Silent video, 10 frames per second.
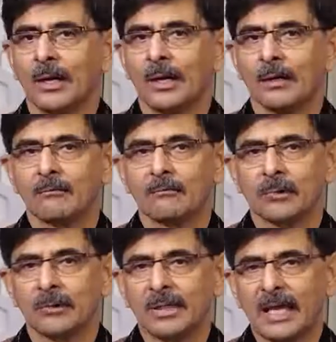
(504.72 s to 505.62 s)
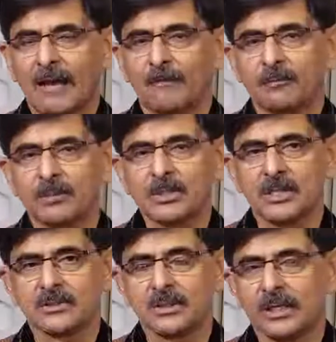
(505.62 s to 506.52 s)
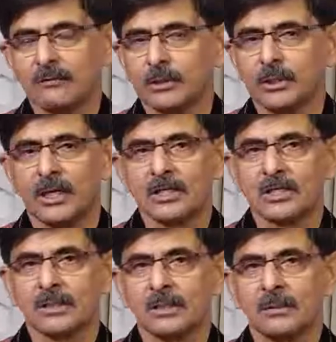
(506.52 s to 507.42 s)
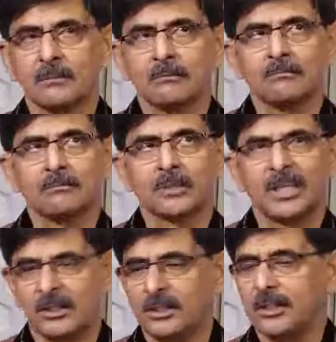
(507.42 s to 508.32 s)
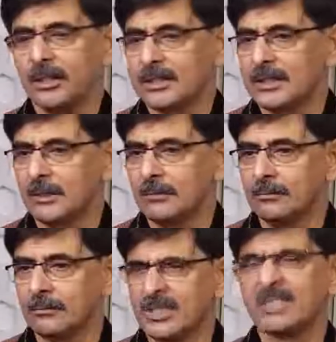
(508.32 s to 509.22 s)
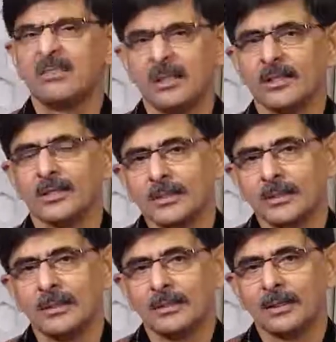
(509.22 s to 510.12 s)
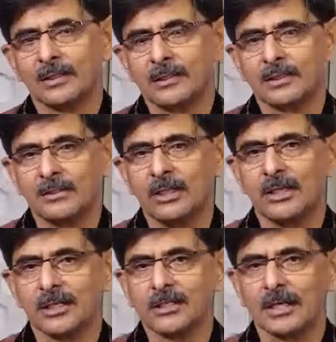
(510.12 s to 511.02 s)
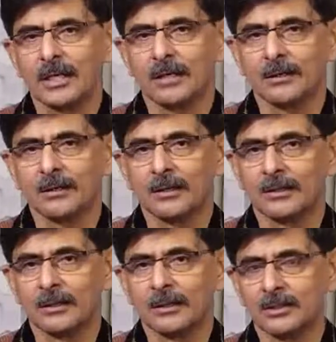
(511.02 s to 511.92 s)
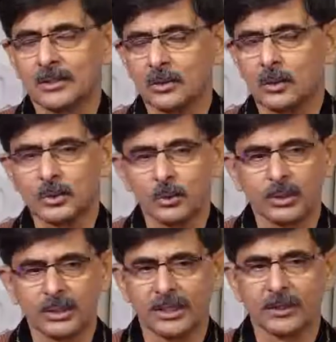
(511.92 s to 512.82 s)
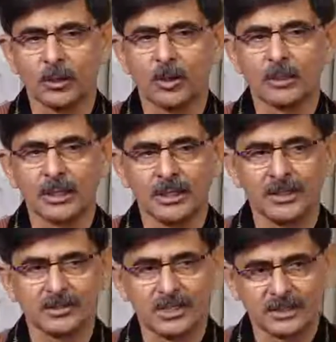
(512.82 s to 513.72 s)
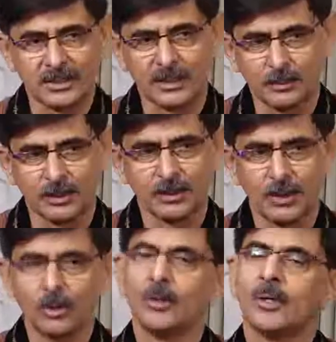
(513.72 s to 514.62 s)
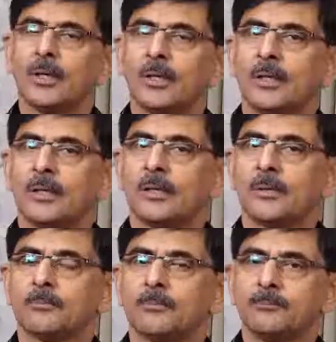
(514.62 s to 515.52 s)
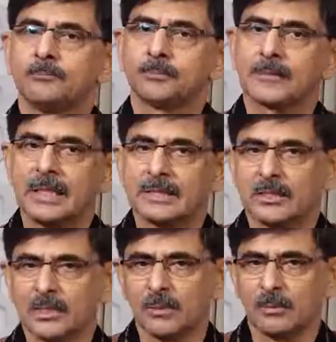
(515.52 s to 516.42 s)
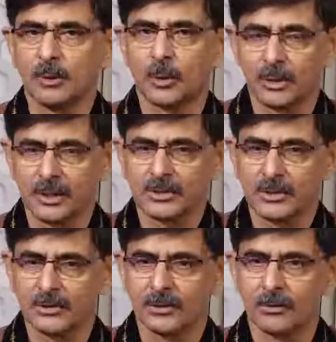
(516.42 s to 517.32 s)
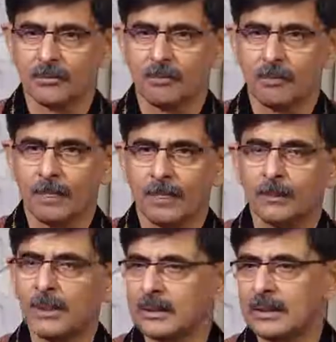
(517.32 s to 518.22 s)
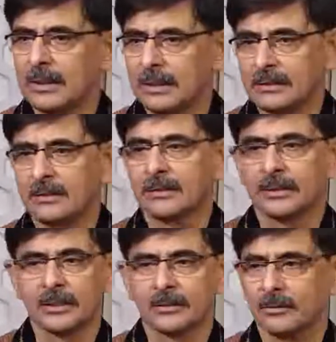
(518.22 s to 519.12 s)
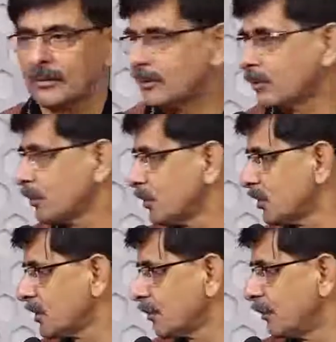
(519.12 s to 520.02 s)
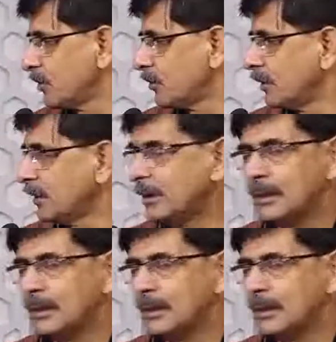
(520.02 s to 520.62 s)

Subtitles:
and they have been sustaining for the last 18 years now, 16 years, yeah, 16 years, and this is also an economically sustainable organization. The mental health that Roger just mentioned